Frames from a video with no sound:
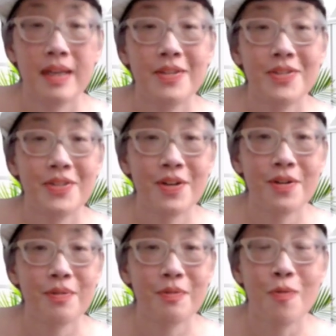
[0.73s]

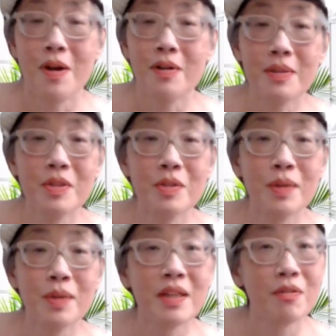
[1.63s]
So, welcome to
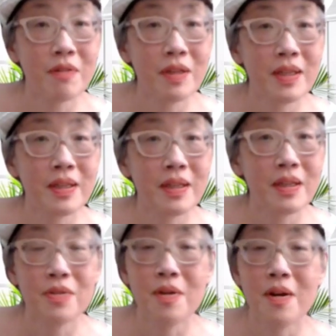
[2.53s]
week 3.
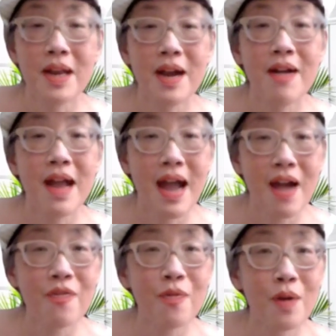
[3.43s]
You are now
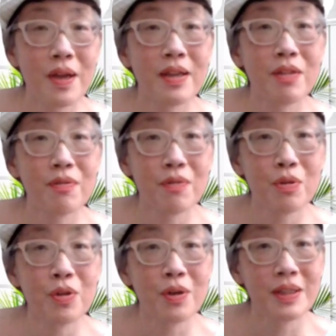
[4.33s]
halfway through
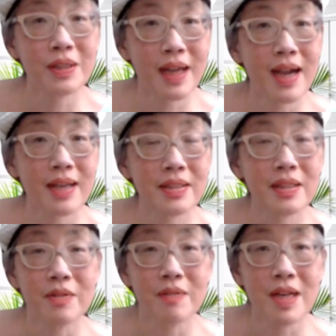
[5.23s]
your class.
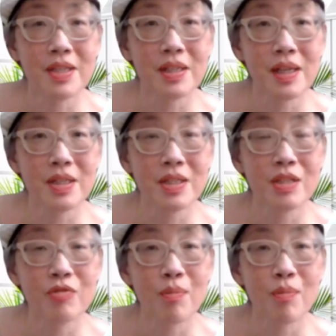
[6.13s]
Congratulations
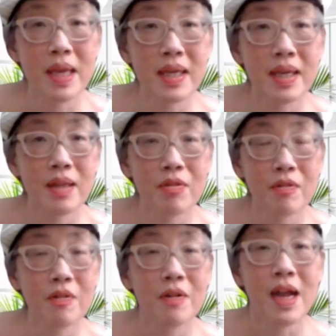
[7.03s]
for making it
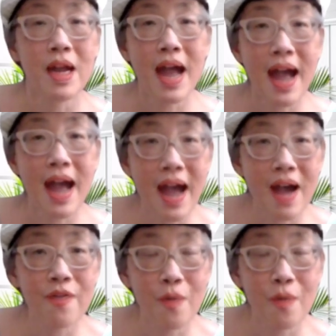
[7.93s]
through
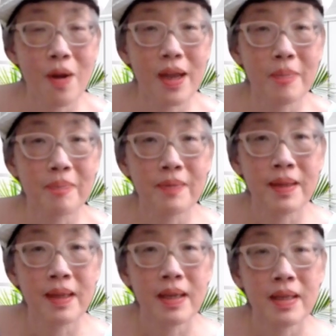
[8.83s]
halfway.
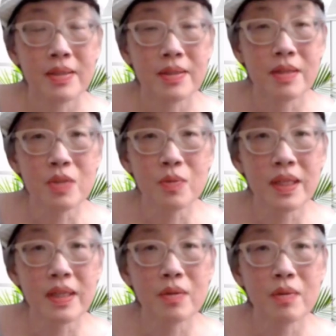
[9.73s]
So this
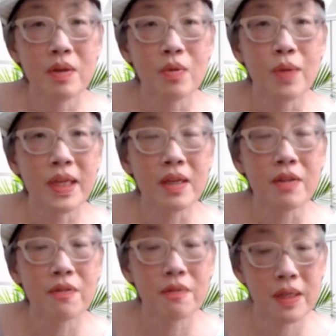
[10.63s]
week we're in week
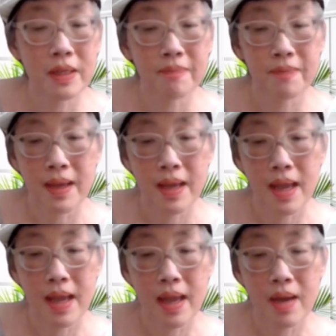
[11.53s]
3
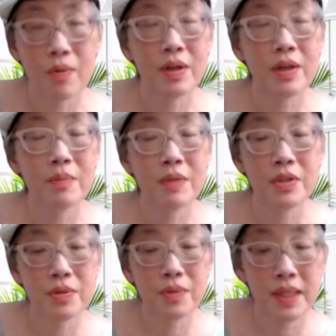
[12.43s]
and we're going to be
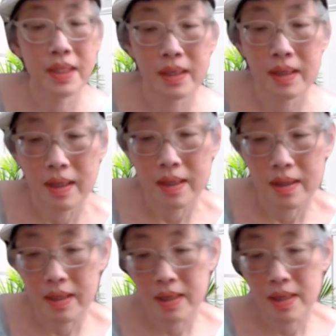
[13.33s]
doing
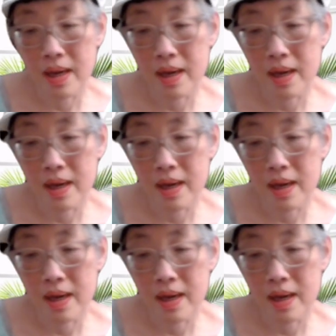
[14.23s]
the